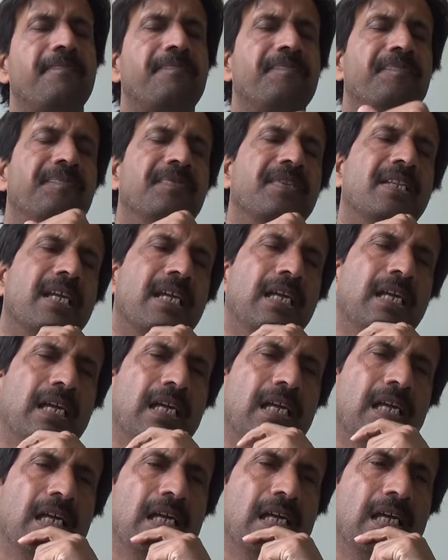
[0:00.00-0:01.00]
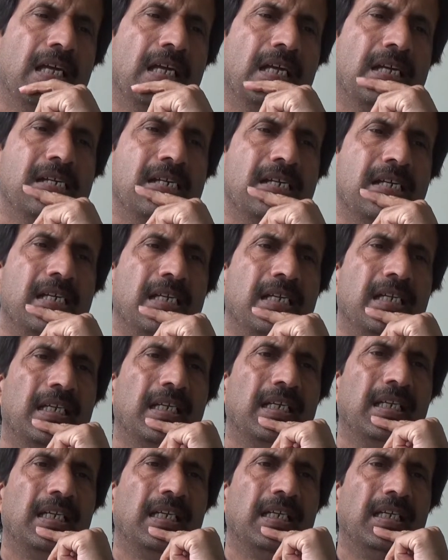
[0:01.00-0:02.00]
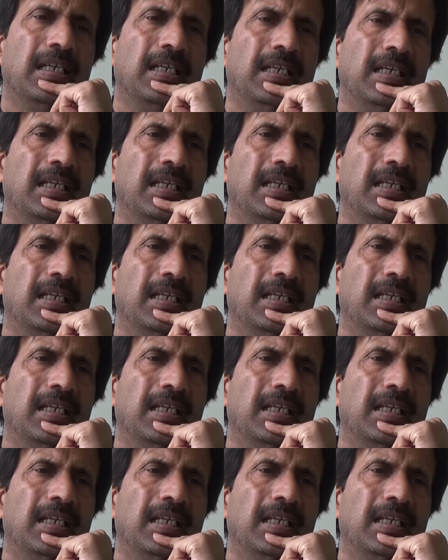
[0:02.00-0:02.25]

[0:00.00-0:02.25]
(no one is talking)